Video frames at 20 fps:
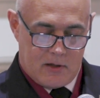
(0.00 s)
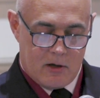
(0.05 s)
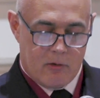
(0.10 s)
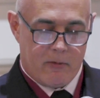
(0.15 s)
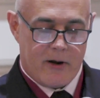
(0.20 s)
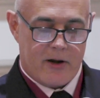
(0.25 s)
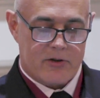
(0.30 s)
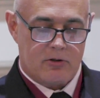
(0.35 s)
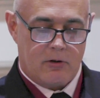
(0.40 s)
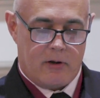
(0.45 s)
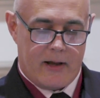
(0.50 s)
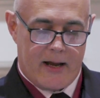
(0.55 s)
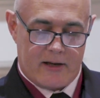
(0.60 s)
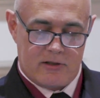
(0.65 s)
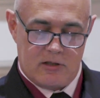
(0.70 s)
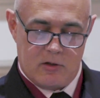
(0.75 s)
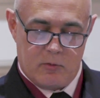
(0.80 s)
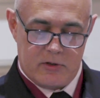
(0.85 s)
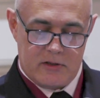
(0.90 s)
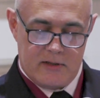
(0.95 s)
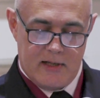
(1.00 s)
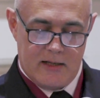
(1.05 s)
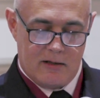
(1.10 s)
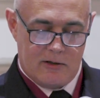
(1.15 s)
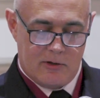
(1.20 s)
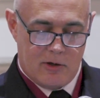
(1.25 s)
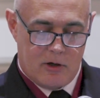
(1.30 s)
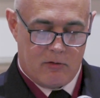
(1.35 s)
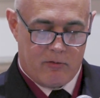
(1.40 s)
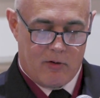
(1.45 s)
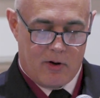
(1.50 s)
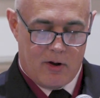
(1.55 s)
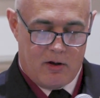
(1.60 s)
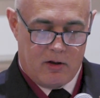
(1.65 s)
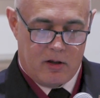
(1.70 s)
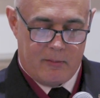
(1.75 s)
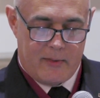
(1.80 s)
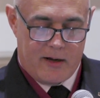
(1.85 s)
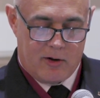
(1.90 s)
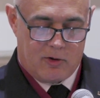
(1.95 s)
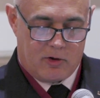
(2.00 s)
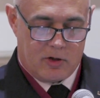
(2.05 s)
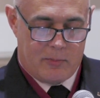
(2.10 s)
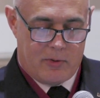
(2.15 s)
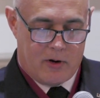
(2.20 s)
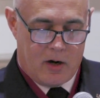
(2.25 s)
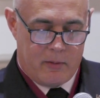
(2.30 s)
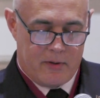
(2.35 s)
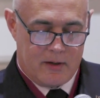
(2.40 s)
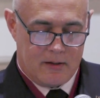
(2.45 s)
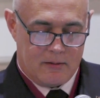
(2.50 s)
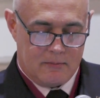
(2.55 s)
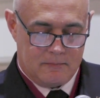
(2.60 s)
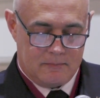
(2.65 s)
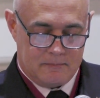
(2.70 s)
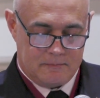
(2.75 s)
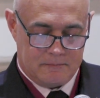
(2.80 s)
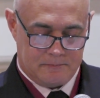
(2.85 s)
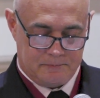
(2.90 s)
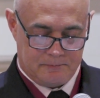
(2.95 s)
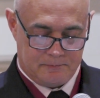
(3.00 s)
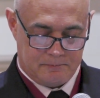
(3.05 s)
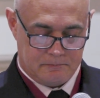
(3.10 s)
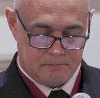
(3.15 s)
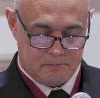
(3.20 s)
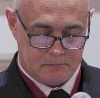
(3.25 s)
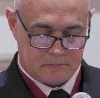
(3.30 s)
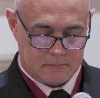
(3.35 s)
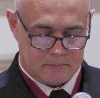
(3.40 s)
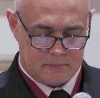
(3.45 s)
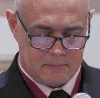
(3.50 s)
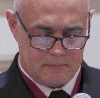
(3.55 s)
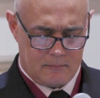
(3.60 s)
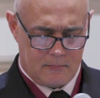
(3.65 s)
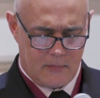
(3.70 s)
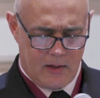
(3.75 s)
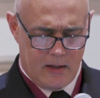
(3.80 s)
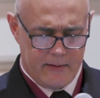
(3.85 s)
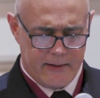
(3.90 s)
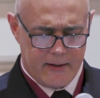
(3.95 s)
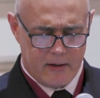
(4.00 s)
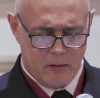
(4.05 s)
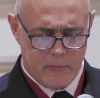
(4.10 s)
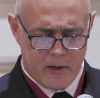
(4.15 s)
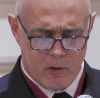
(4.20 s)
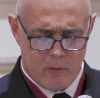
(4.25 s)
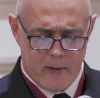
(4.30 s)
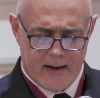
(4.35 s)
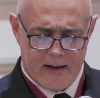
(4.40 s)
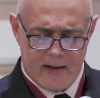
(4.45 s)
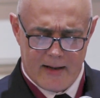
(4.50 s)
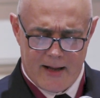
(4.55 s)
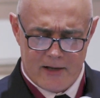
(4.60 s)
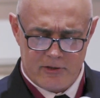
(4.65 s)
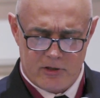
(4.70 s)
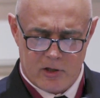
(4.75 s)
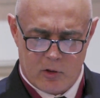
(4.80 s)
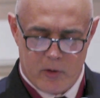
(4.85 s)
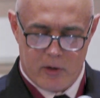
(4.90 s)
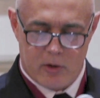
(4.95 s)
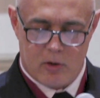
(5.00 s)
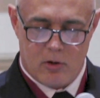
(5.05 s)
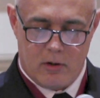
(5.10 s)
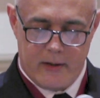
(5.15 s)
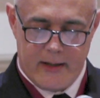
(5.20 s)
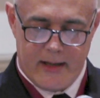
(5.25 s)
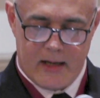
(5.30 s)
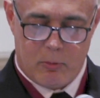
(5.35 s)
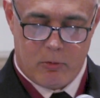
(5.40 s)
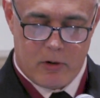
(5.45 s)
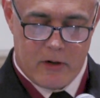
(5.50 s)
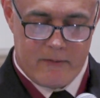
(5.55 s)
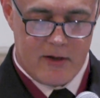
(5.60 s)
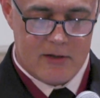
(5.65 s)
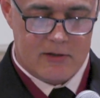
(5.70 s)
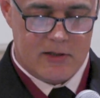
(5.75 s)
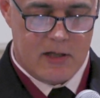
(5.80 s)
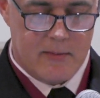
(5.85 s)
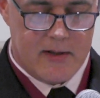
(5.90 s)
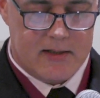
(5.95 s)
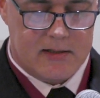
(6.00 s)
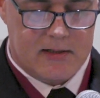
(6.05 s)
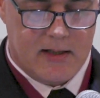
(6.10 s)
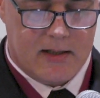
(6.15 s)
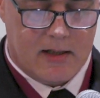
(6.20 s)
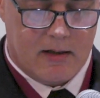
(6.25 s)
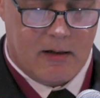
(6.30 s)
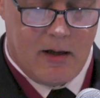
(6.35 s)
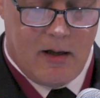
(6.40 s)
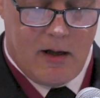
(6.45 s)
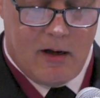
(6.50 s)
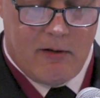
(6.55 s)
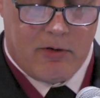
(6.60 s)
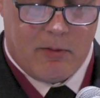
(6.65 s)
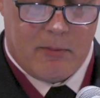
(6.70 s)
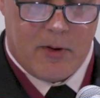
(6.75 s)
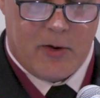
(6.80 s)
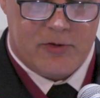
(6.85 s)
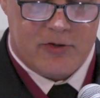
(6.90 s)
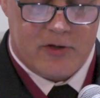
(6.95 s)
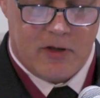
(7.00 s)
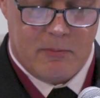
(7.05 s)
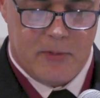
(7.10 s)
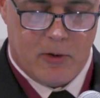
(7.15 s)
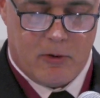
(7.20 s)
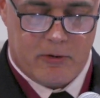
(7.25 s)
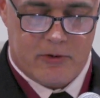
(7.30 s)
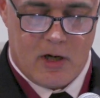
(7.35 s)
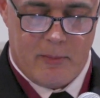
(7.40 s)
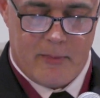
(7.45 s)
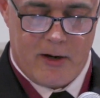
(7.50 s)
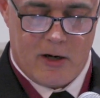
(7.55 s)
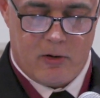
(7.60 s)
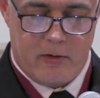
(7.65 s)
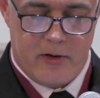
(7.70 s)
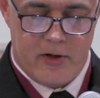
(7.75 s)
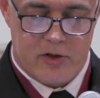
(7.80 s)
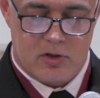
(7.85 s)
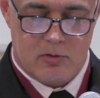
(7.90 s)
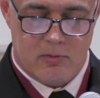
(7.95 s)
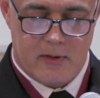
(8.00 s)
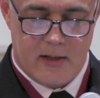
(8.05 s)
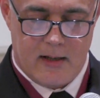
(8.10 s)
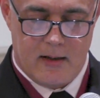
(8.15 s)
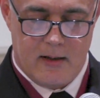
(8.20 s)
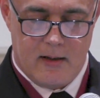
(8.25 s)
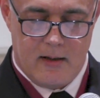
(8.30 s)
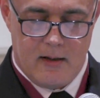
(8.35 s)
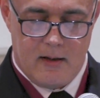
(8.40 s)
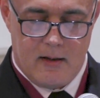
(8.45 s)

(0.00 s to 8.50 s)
Congressional action was needed to overhaul the medical department. Letterman recognized a critical link previously missing for most of military medical history,